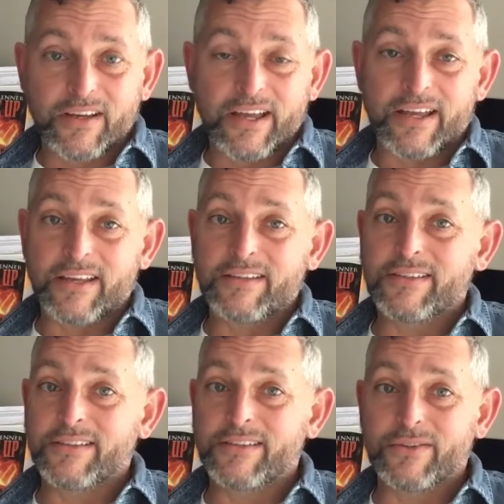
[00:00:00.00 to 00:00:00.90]
and
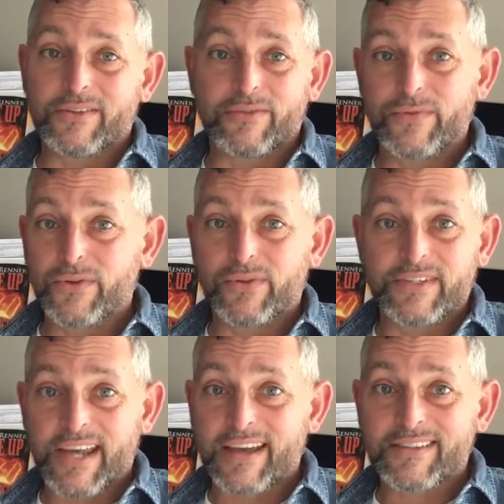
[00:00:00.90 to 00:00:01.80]
to do the few
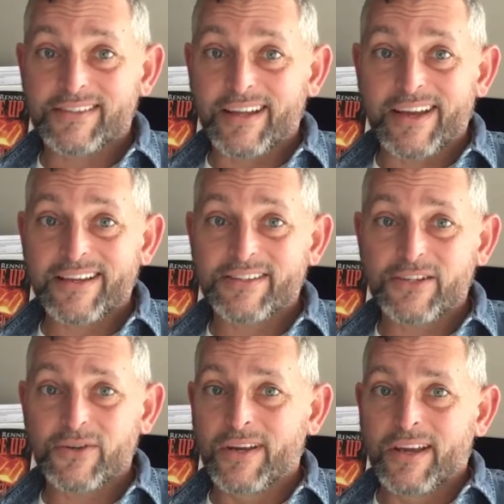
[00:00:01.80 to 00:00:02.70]
tasks that I ask
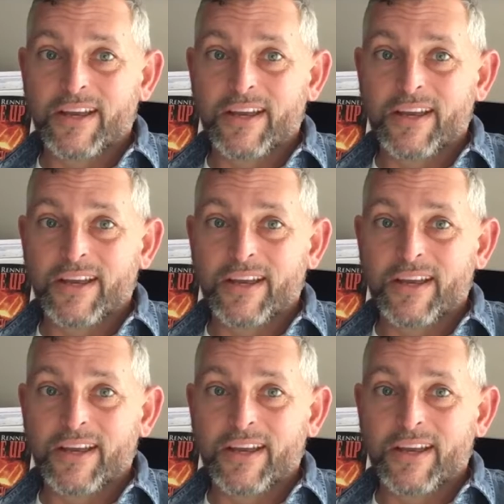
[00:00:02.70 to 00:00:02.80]
you,